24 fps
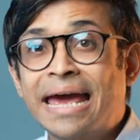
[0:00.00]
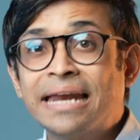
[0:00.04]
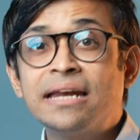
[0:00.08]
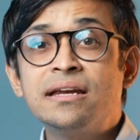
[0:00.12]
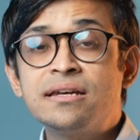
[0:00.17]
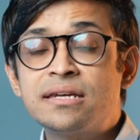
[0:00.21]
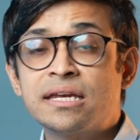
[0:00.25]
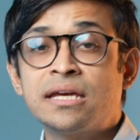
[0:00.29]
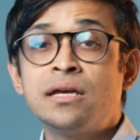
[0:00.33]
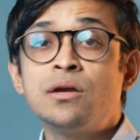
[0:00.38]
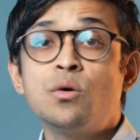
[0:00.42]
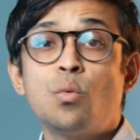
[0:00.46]

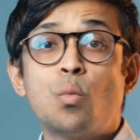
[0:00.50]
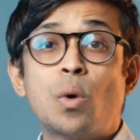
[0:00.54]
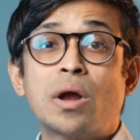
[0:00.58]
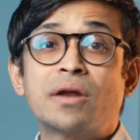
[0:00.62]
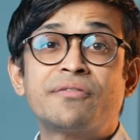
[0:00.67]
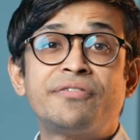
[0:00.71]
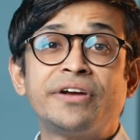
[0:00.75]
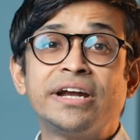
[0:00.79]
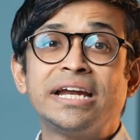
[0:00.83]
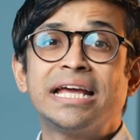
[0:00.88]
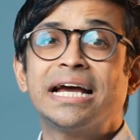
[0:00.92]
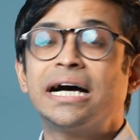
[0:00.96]
L&T, one
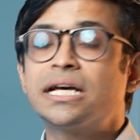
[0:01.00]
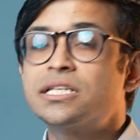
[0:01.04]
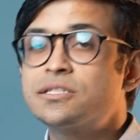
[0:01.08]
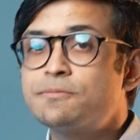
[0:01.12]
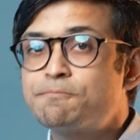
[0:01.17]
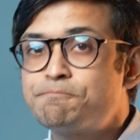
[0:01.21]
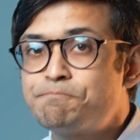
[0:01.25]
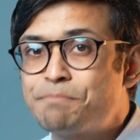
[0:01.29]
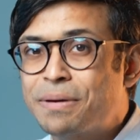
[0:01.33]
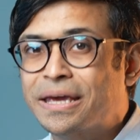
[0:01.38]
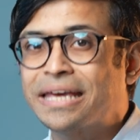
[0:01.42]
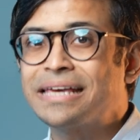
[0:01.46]
of India's
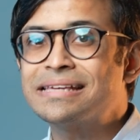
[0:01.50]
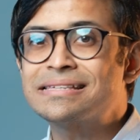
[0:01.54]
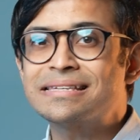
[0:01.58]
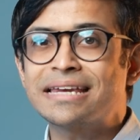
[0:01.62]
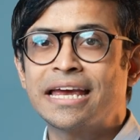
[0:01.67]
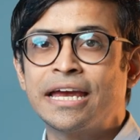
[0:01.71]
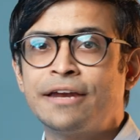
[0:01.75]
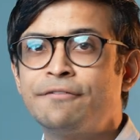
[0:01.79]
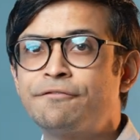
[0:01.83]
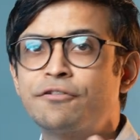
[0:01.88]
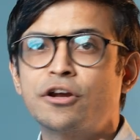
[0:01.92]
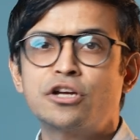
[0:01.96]

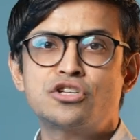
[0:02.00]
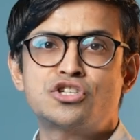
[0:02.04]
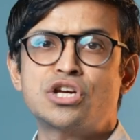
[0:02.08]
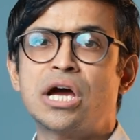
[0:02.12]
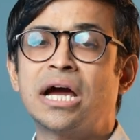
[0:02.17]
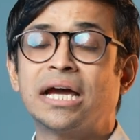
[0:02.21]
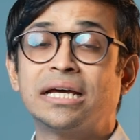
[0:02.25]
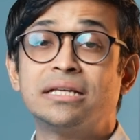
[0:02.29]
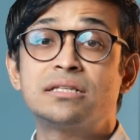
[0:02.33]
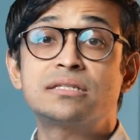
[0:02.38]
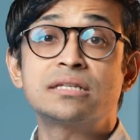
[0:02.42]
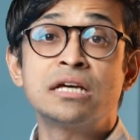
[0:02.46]
biggest infra
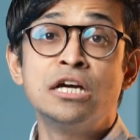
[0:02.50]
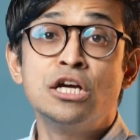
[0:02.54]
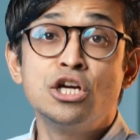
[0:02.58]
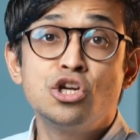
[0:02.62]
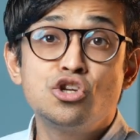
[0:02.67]
giants,